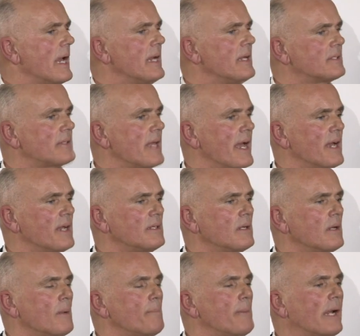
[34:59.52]
said
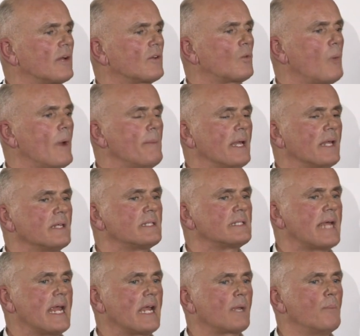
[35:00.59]
because women
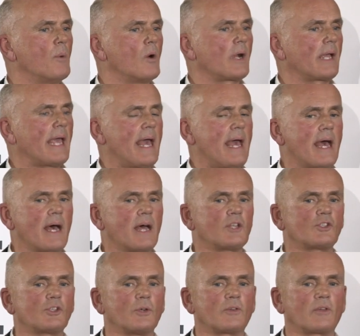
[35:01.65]
take more care
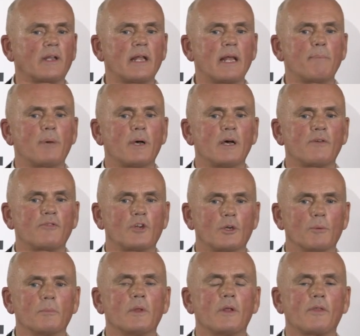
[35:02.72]
choosing their perfume
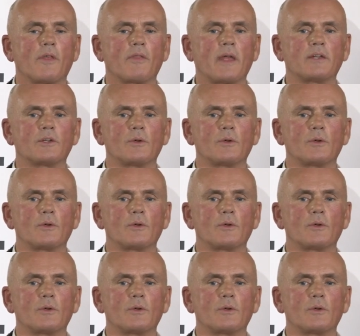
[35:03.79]
than they do